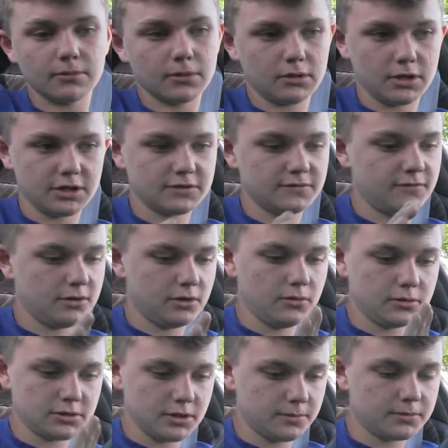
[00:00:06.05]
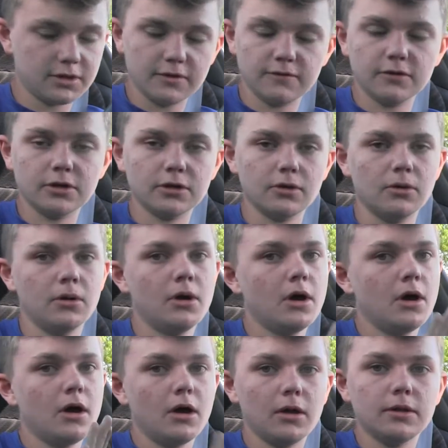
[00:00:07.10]
My last video was an update video
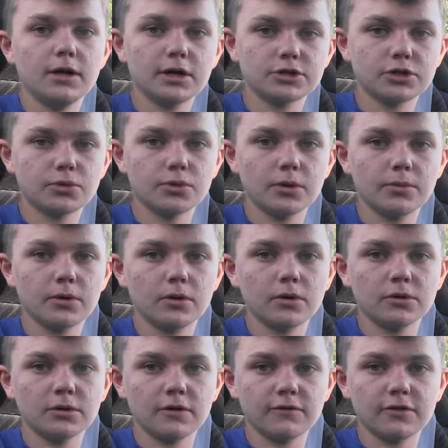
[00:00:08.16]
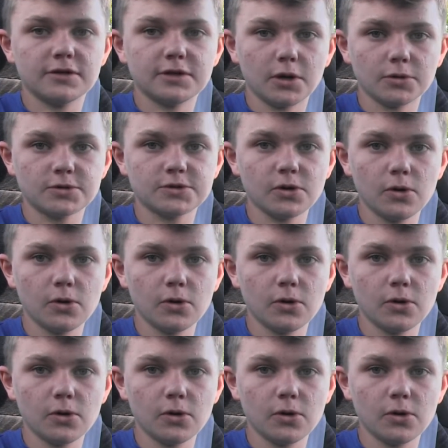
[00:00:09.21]
on the engine rebuild of the Del